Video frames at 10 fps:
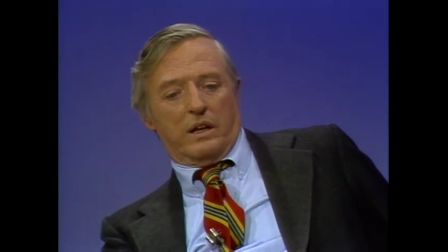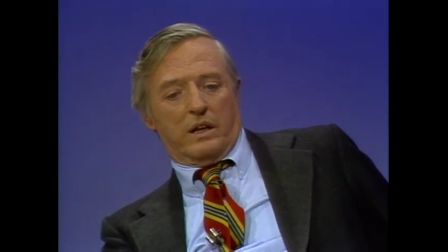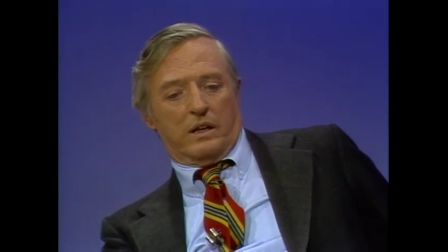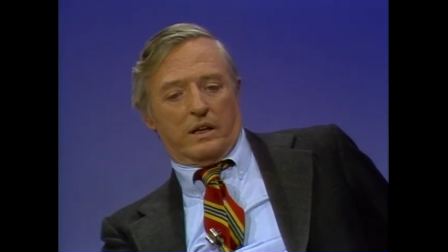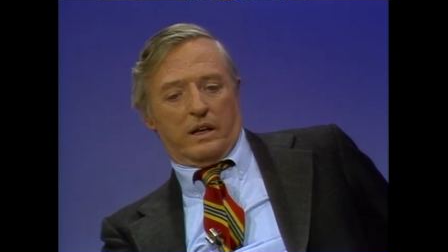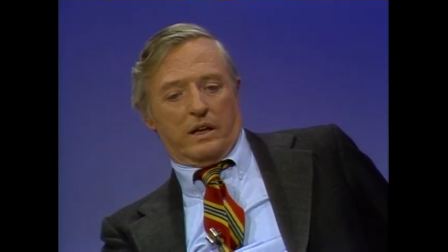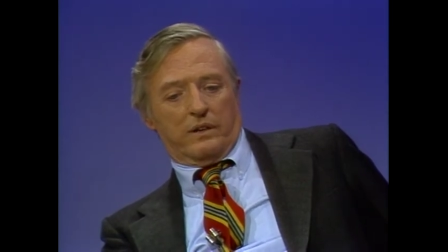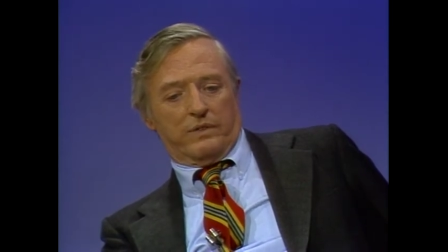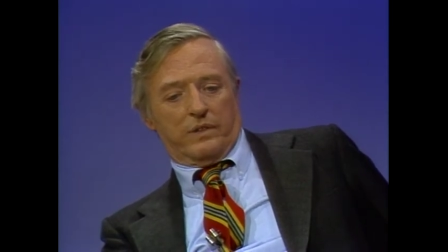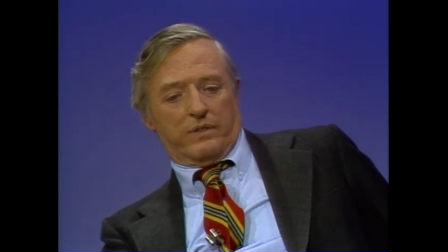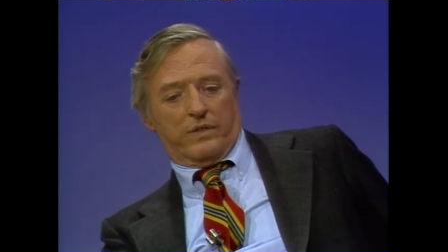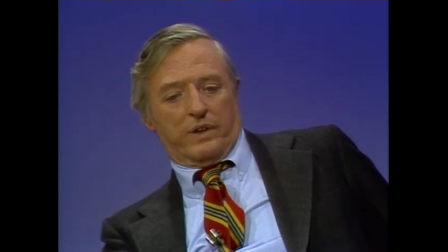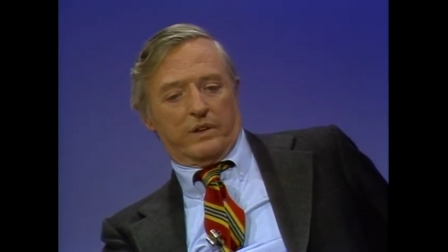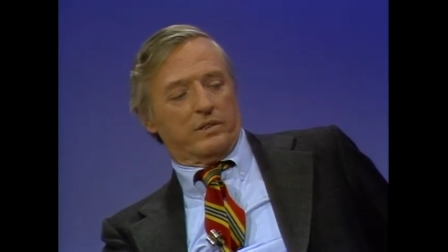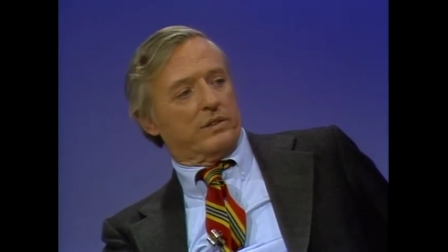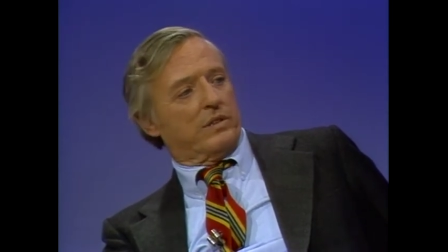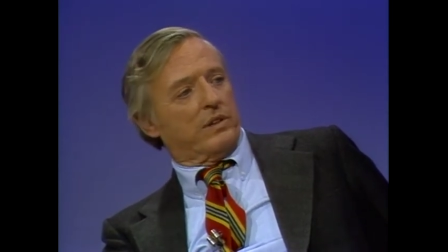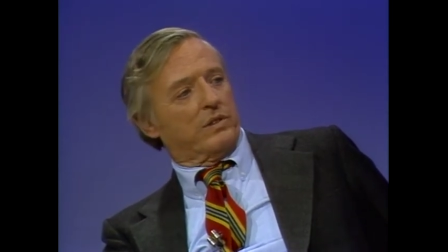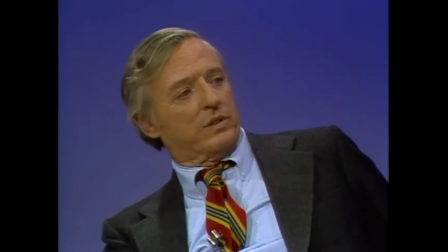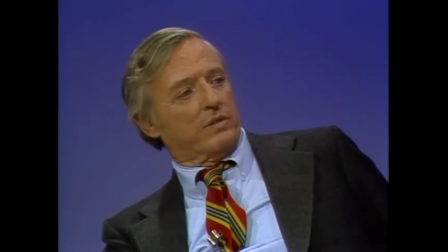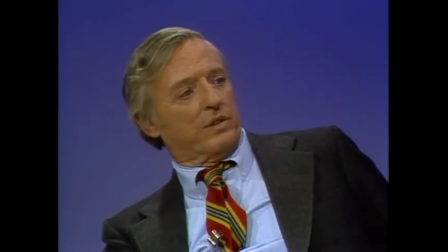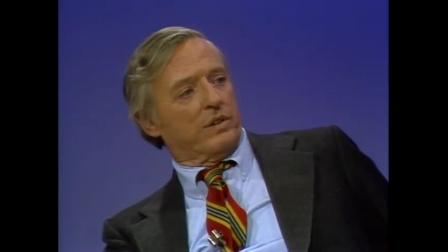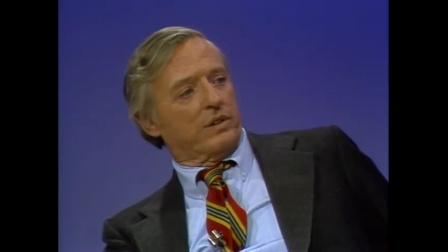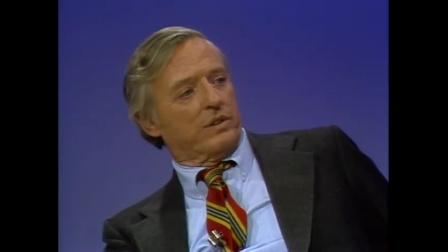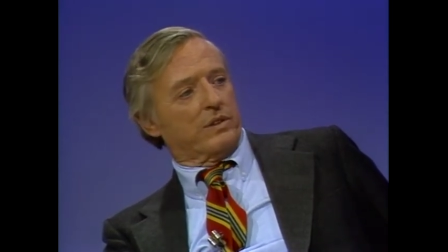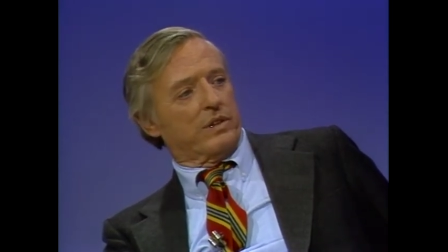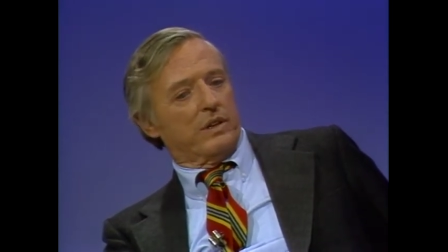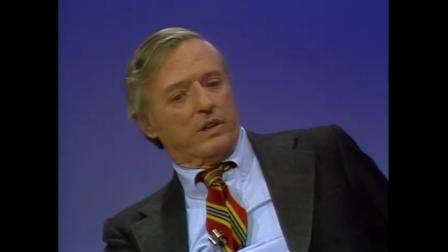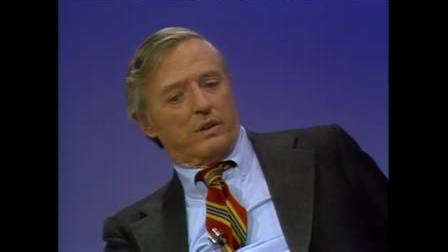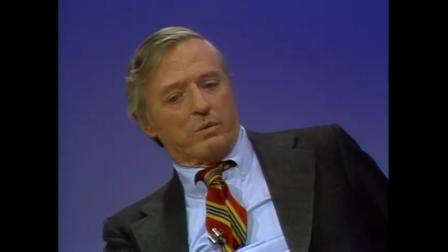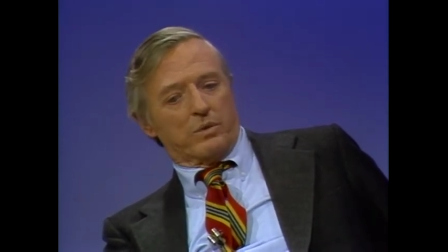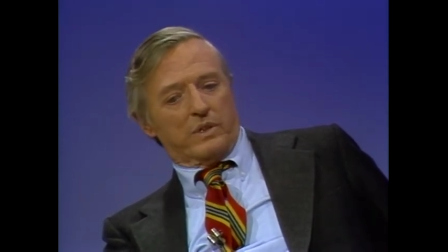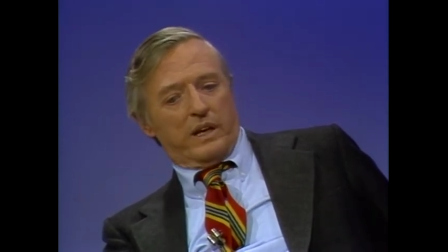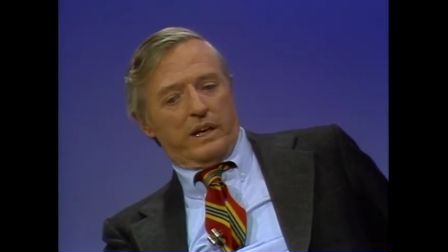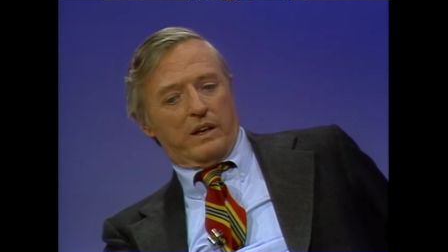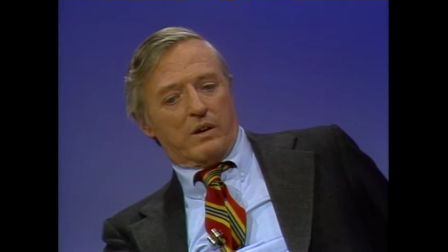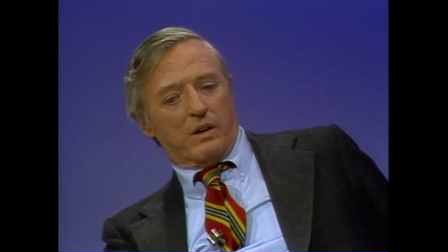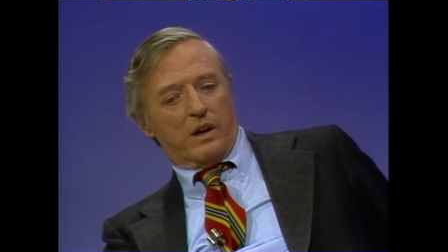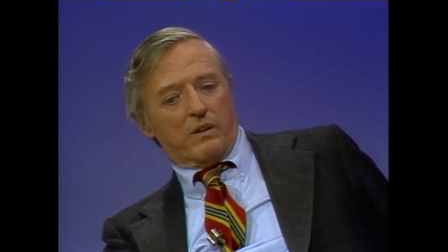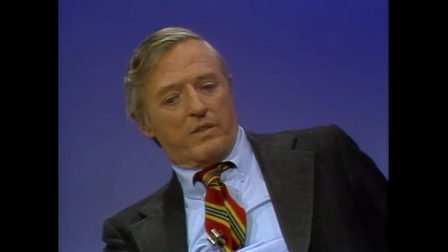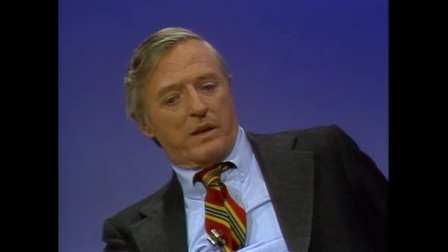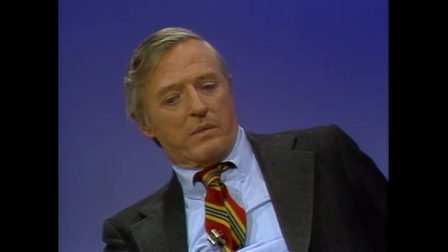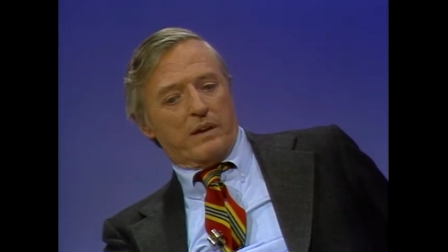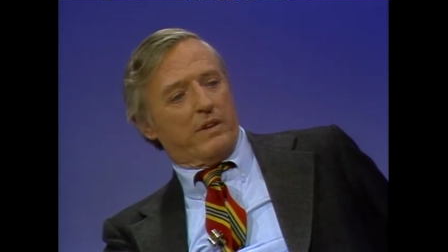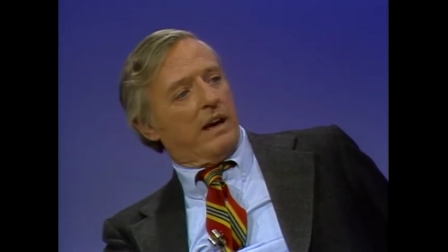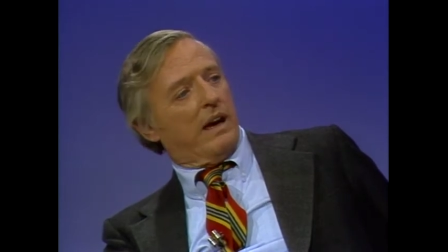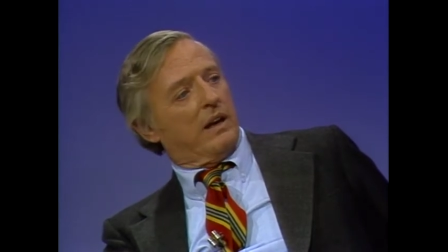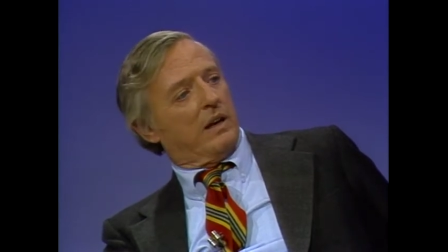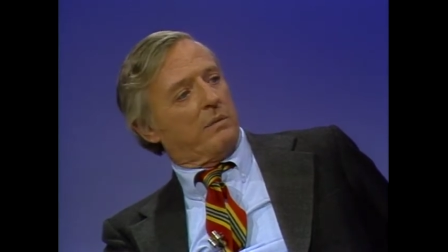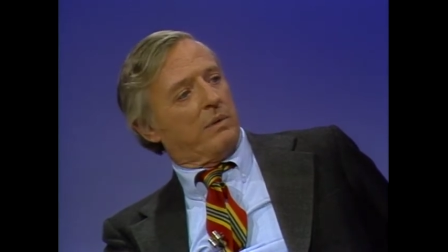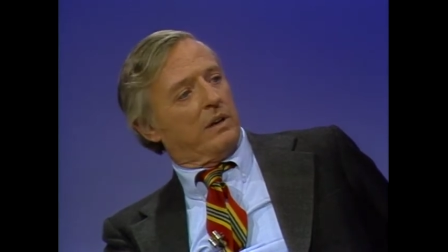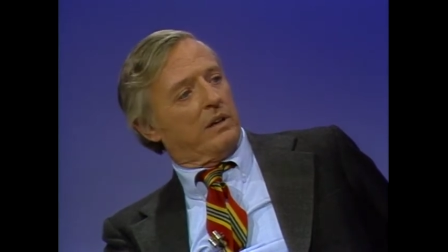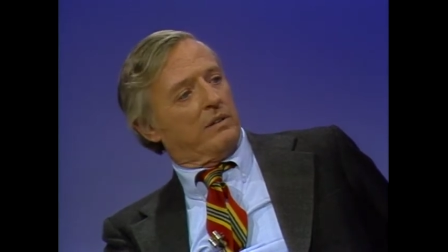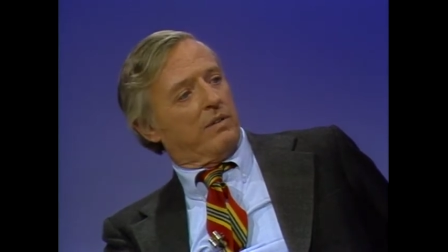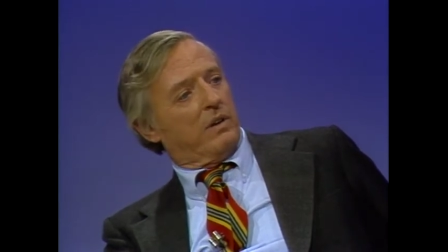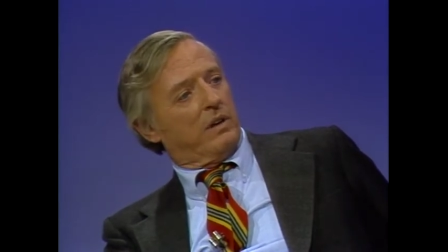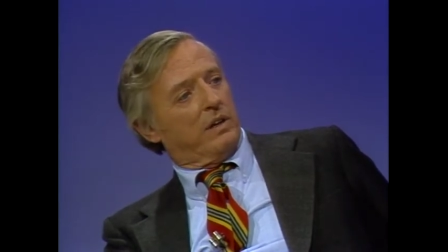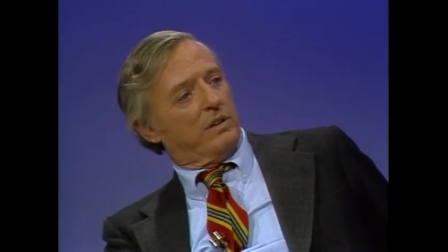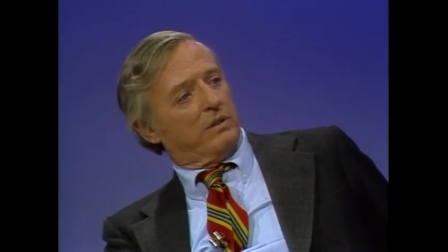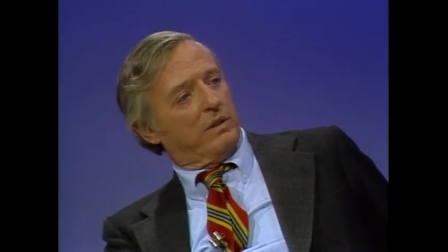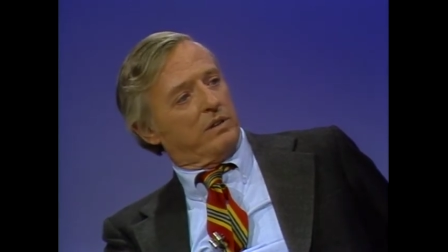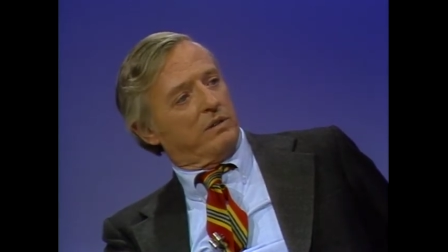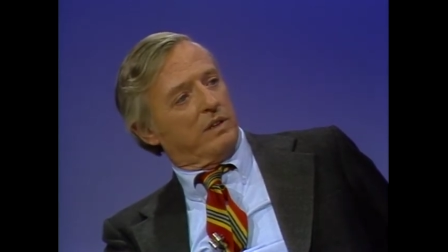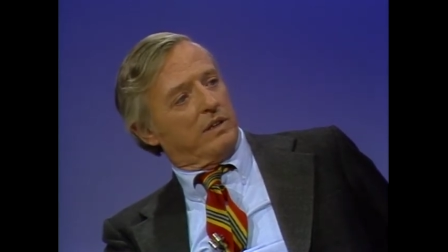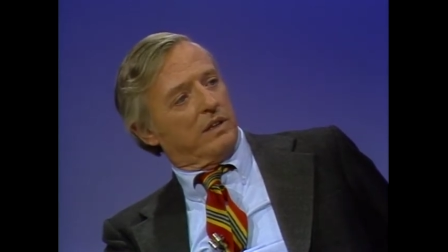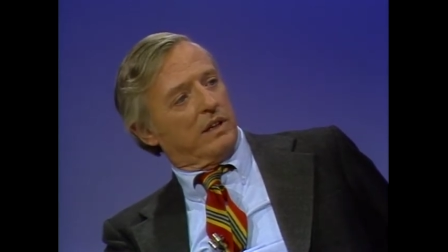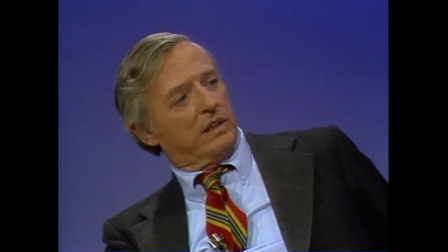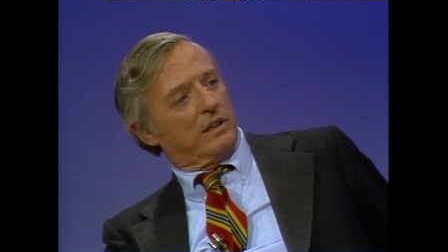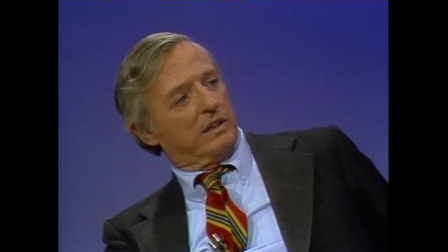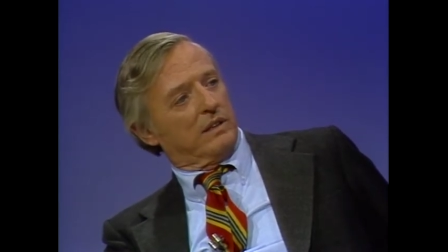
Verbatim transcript: uh, and for, the, for his successors over the years, was any of them ever had up under the Foreign Agents Registration Act?